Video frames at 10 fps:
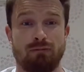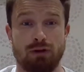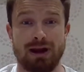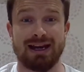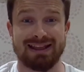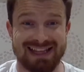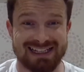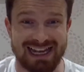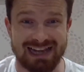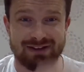And really,
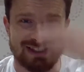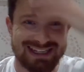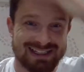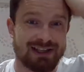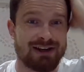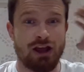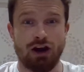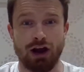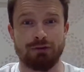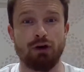this end of the season,
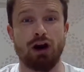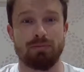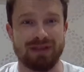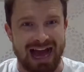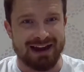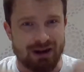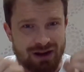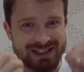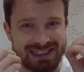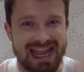I thought I'd be
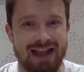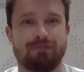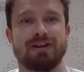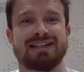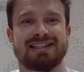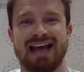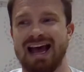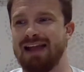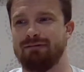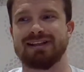analysing every
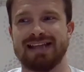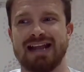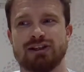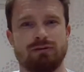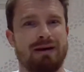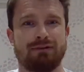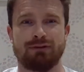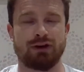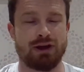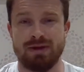stat, every data
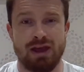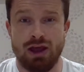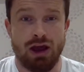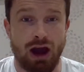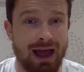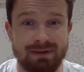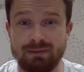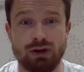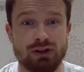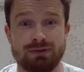about Fulham. I
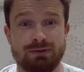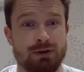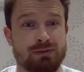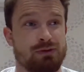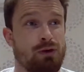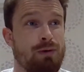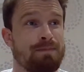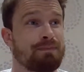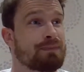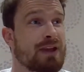haven't even looked at Fulham's
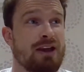form.